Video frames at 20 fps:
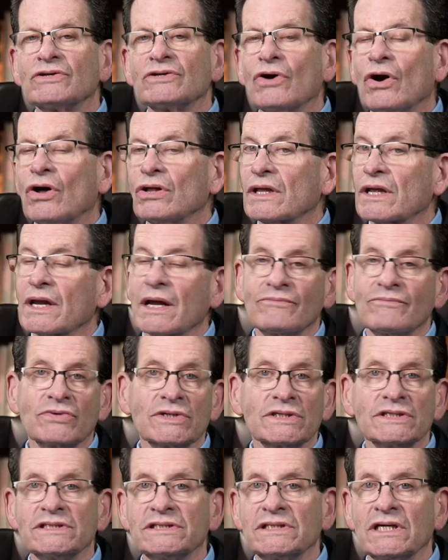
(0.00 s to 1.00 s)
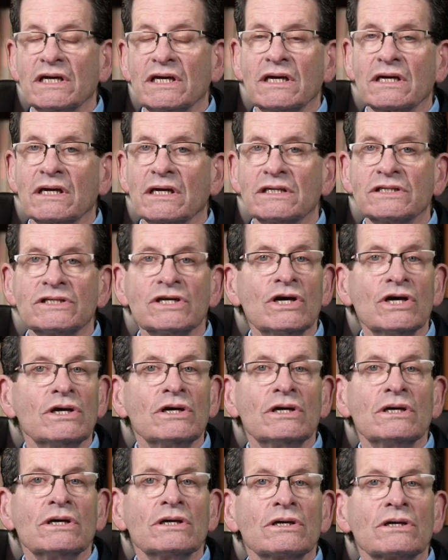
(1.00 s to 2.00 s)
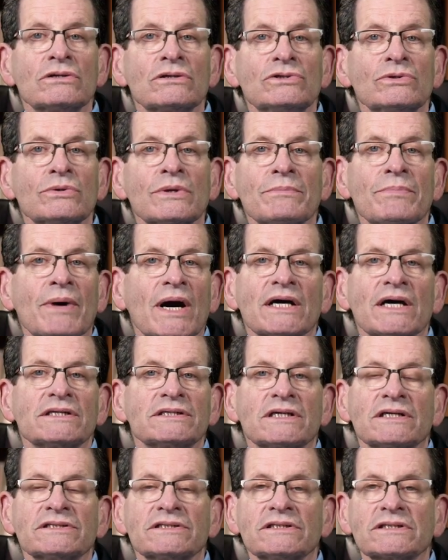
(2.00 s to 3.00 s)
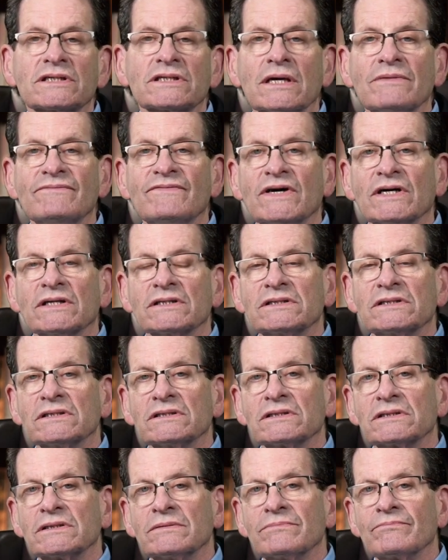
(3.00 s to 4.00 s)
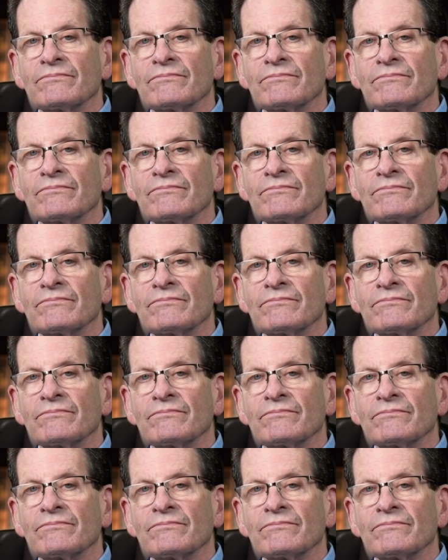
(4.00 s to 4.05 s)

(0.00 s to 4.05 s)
All that I'm really saying is doing bonds doesn't escape volatility.